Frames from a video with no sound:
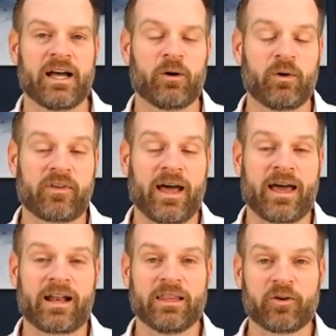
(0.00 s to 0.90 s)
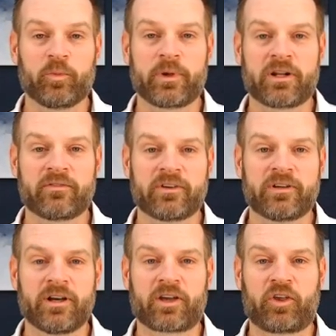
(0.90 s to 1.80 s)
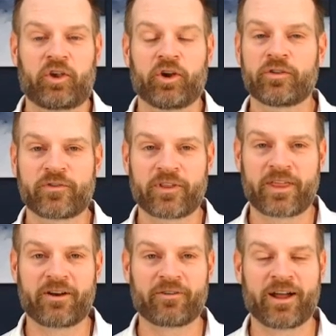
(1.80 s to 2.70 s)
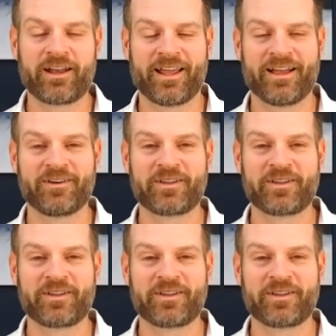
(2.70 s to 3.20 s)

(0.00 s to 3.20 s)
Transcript: We've got a little bit of a cure for that right now.